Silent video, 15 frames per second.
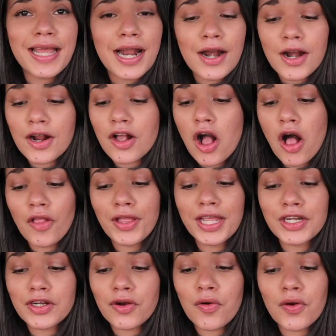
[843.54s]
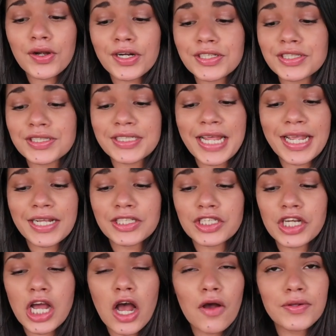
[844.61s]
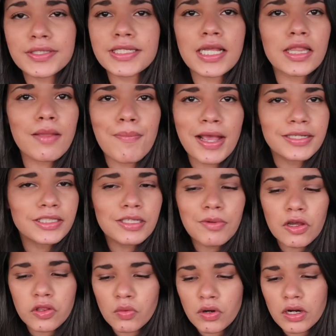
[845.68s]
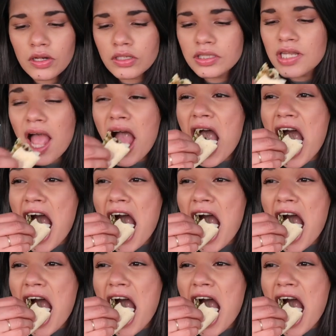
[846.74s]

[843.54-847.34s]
there, call in your orders, and take it to go. It's like the best of both worlds.